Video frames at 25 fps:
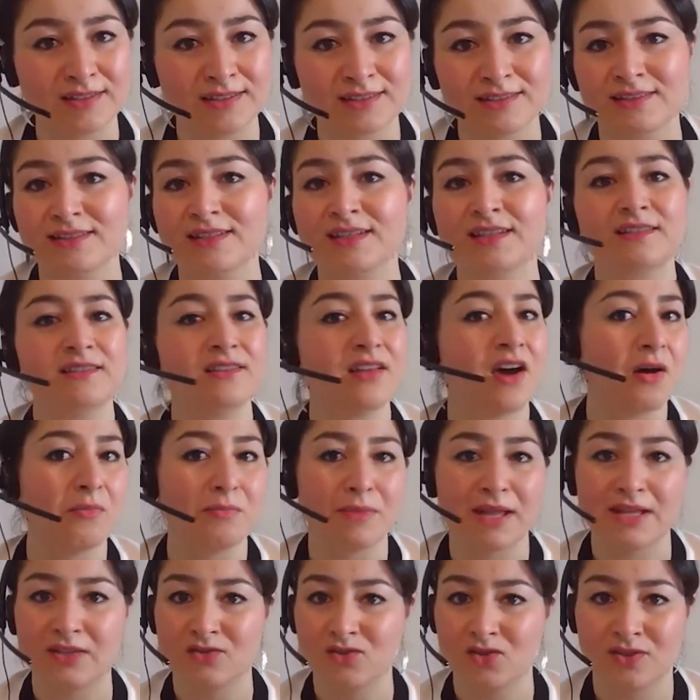did not
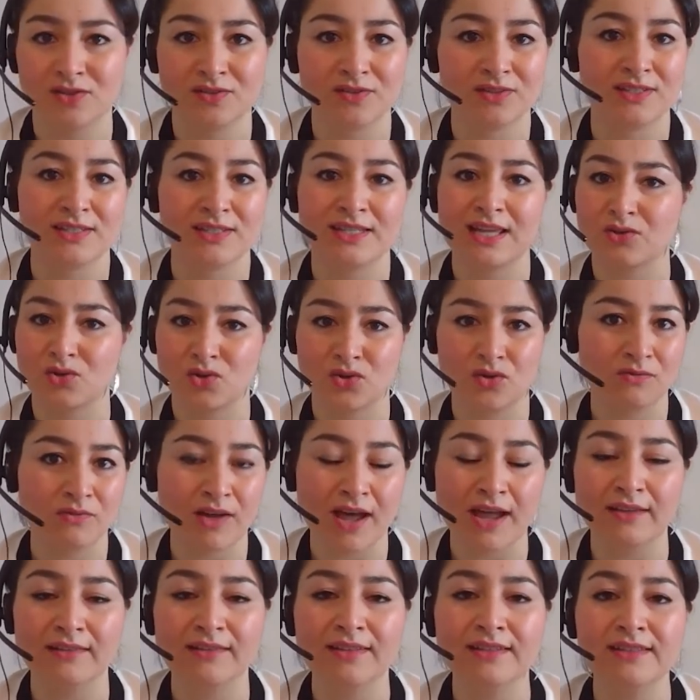mention sexual
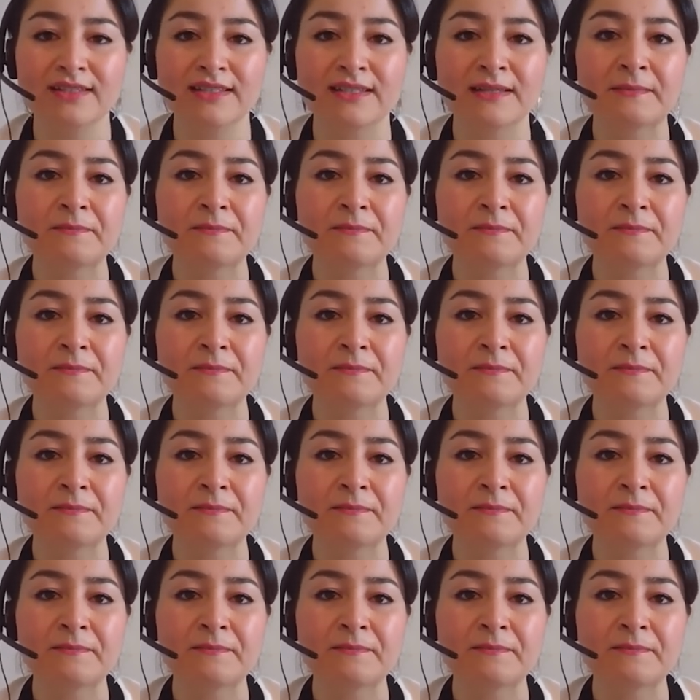violence.